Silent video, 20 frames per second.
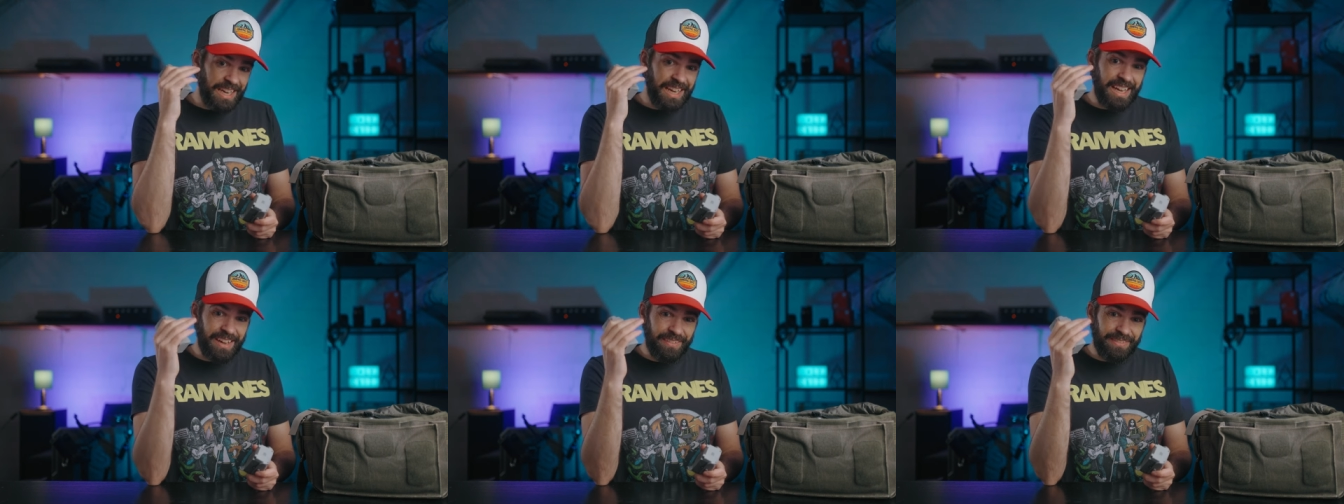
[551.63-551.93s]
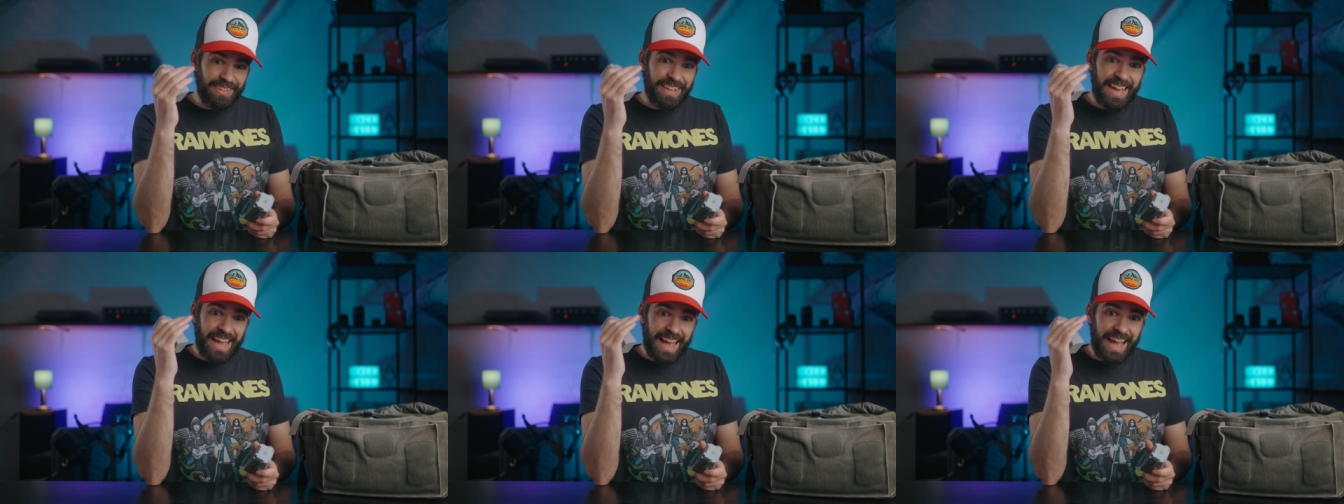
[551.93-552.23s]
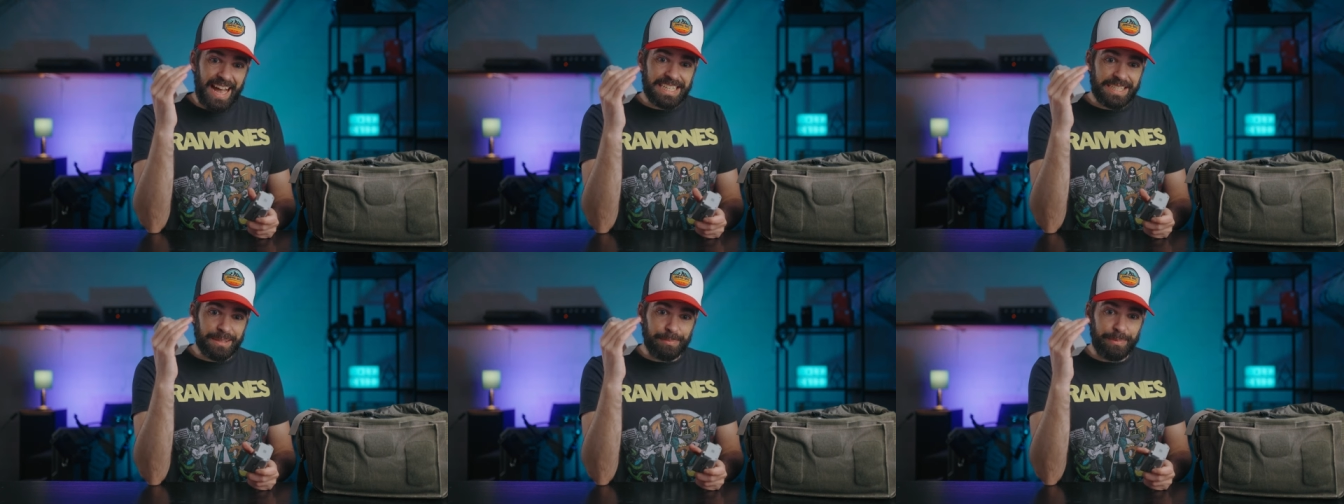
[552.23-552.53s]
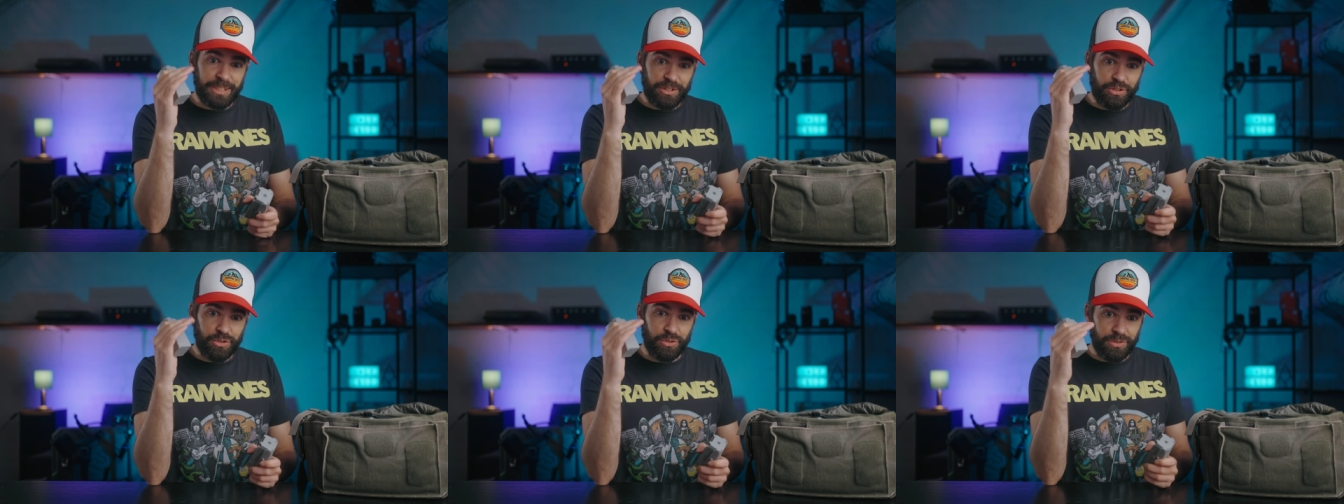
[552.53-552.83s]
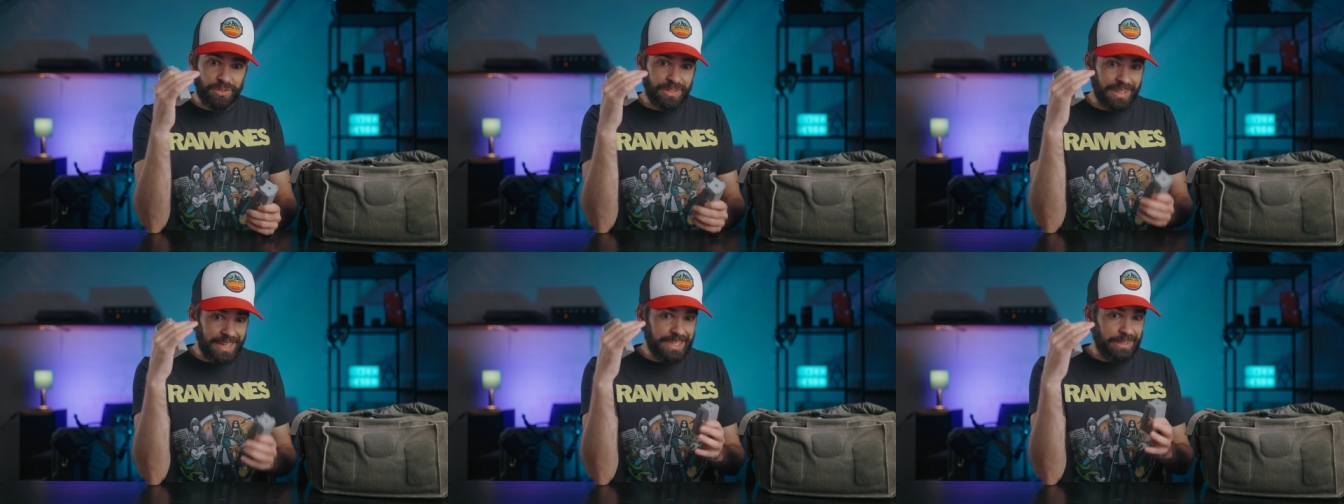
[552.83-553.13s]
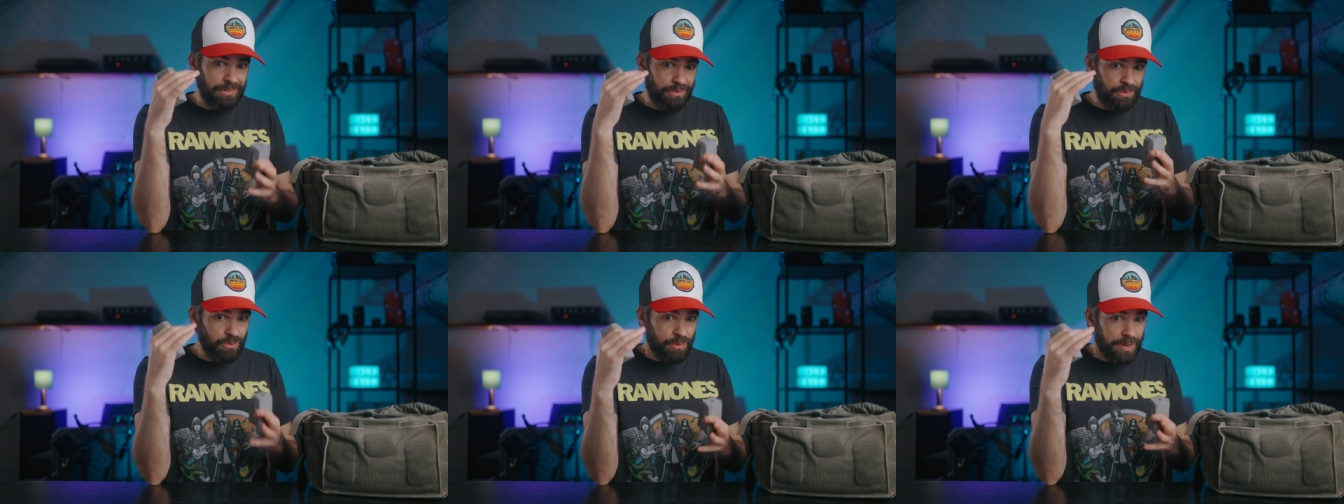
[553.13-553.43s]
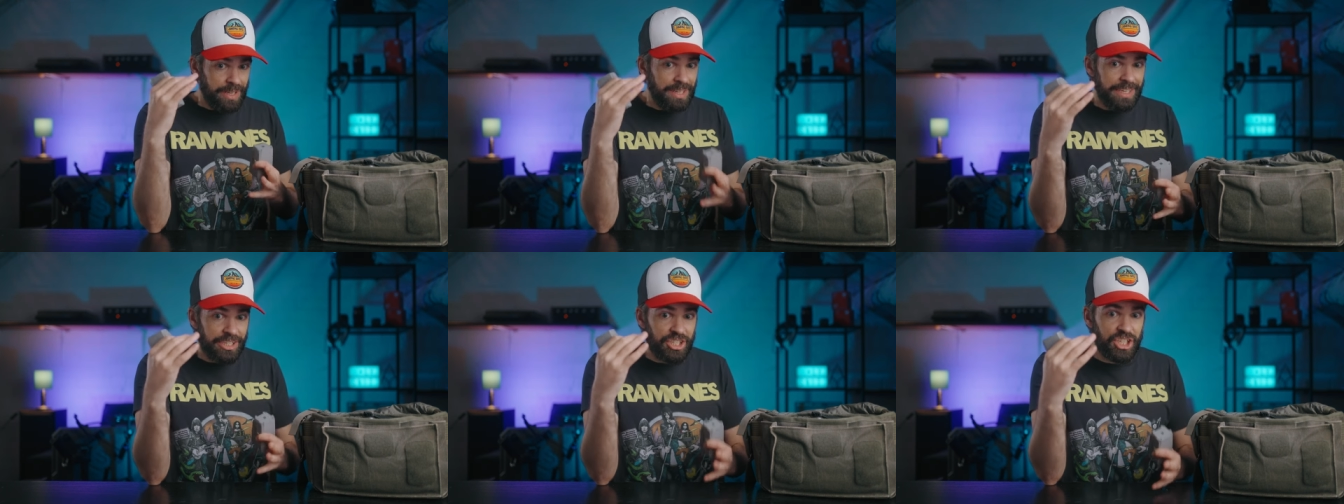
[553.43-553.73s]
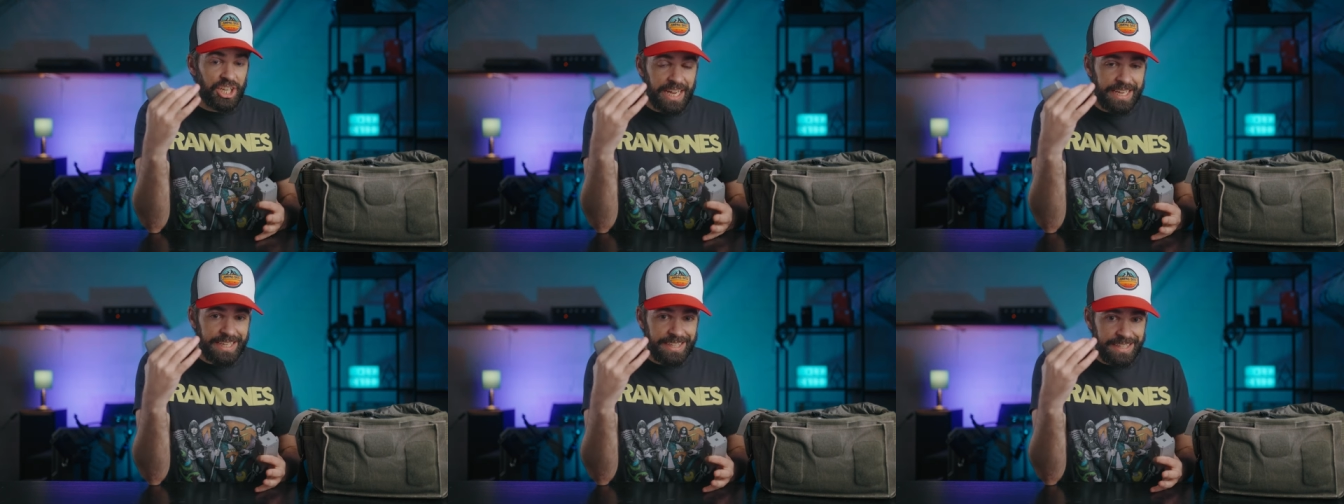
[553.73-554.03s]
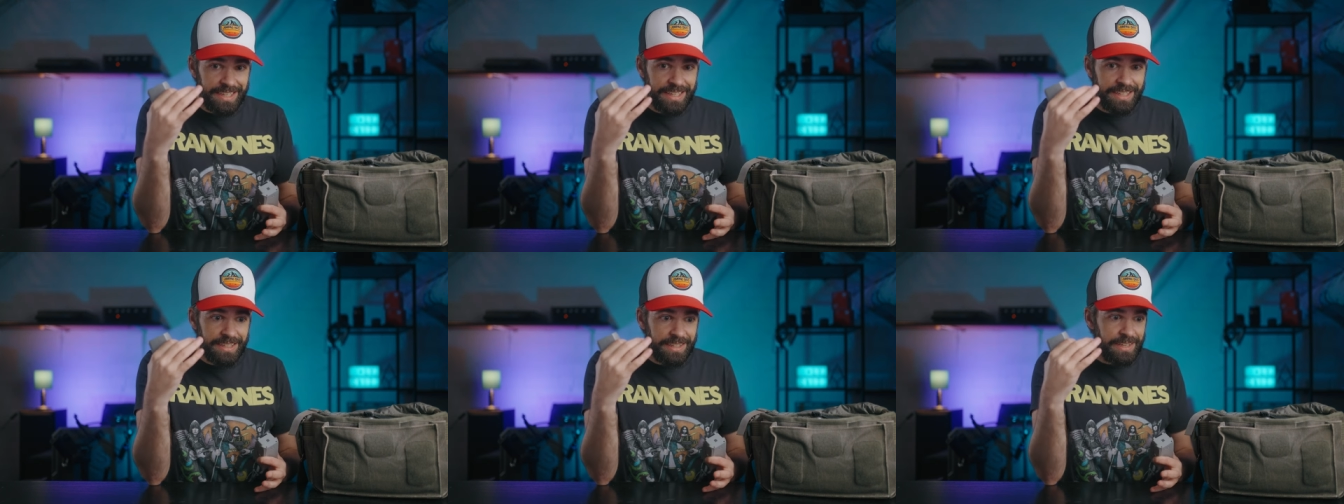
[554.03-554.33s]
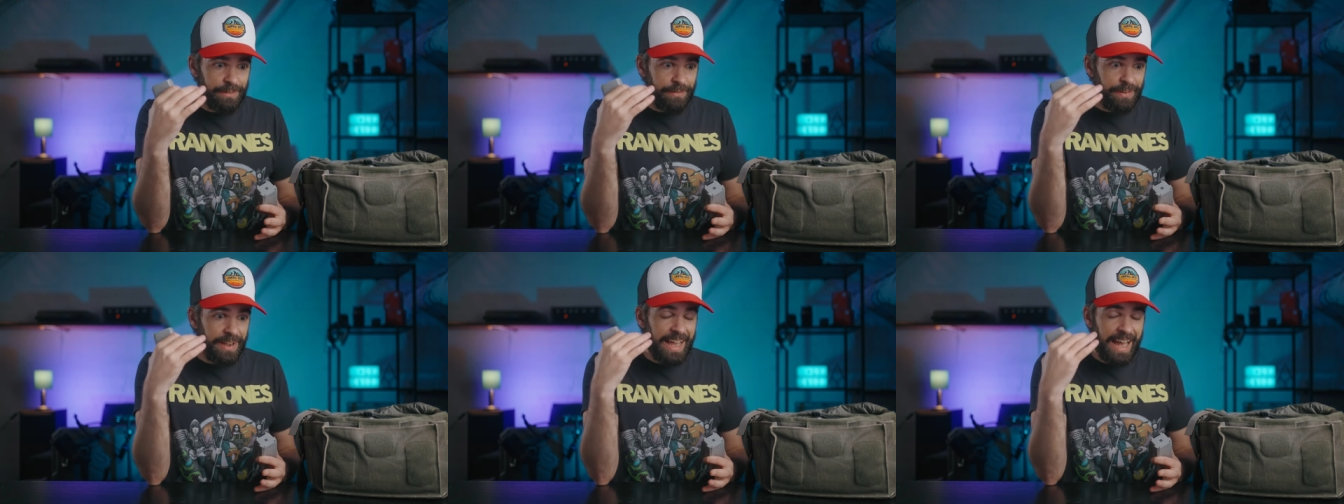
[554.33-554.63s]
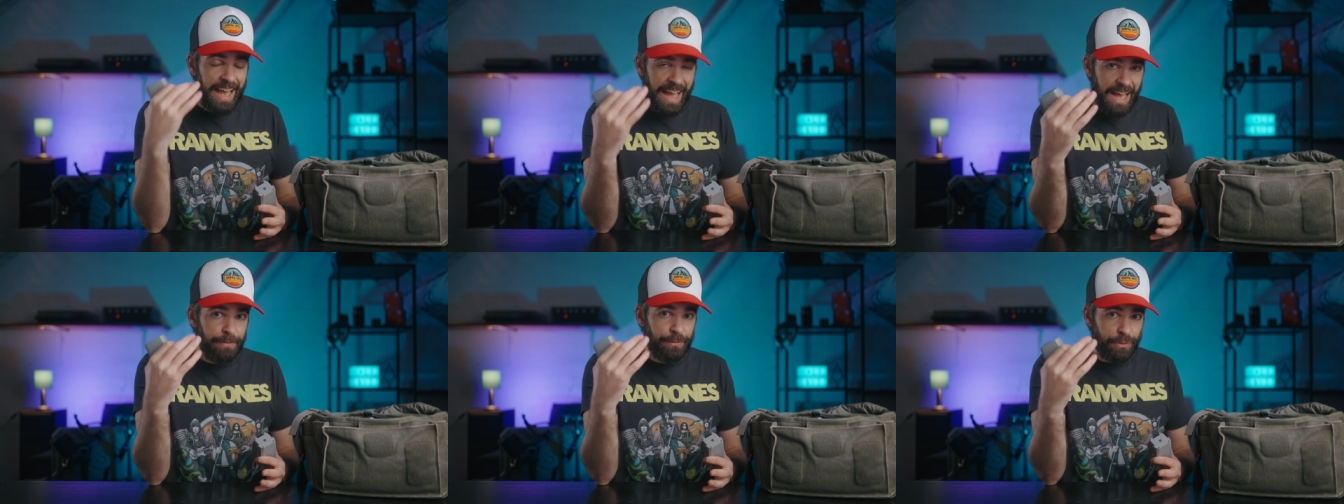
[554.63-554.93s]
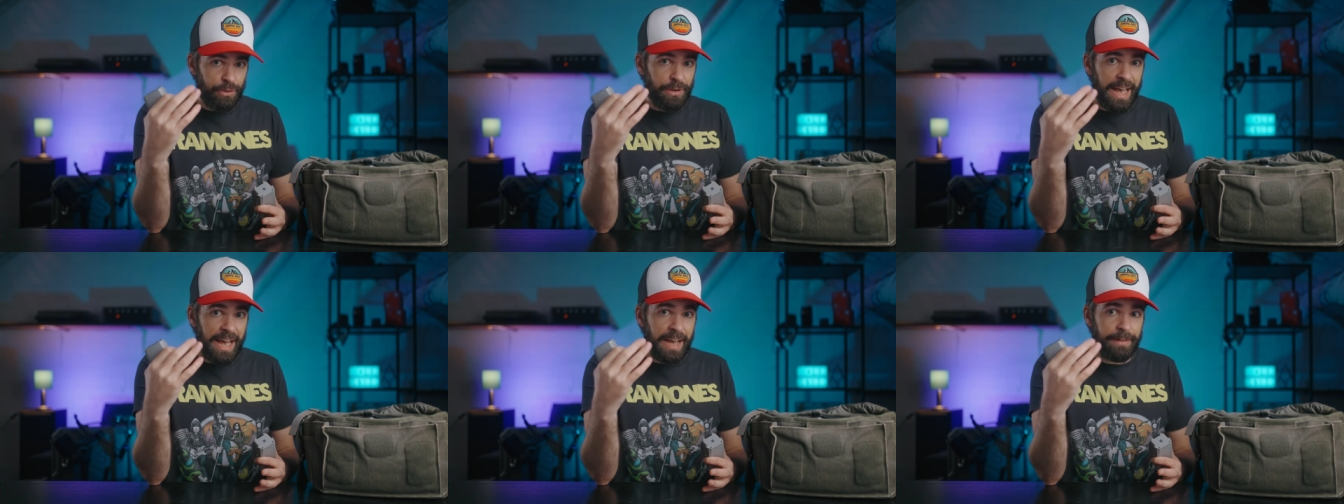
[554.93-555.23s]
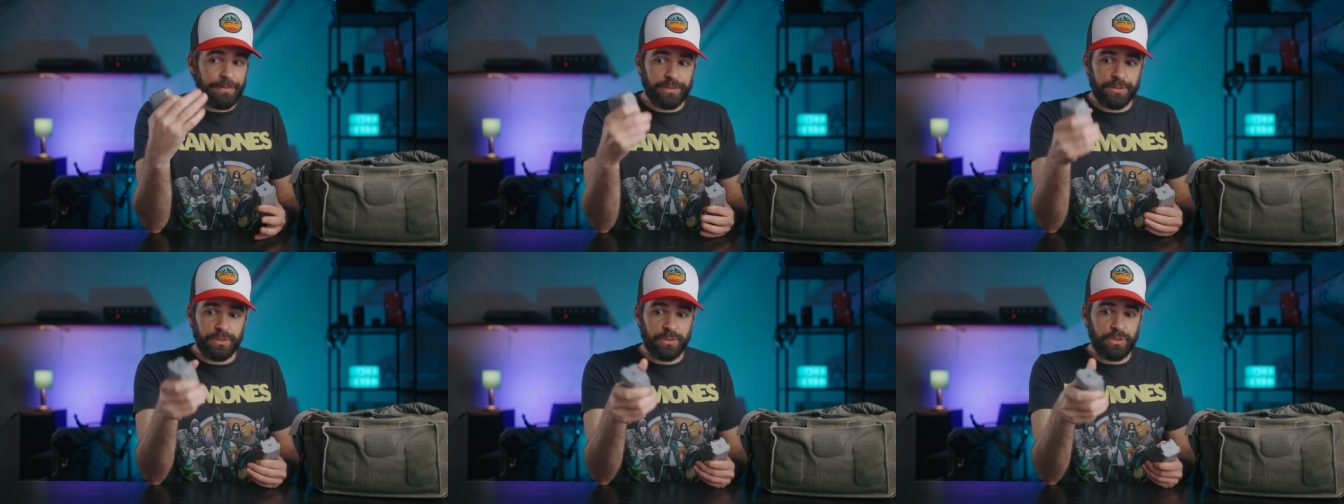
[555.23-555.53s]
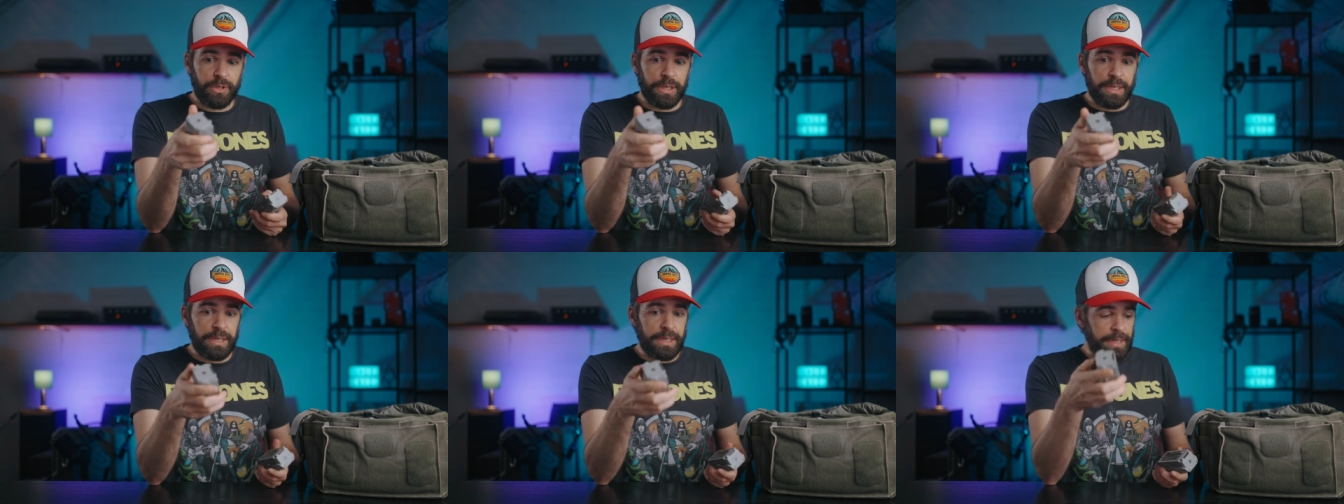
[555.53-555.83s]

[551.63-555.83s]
if they ask me to like really check it in, if I have to,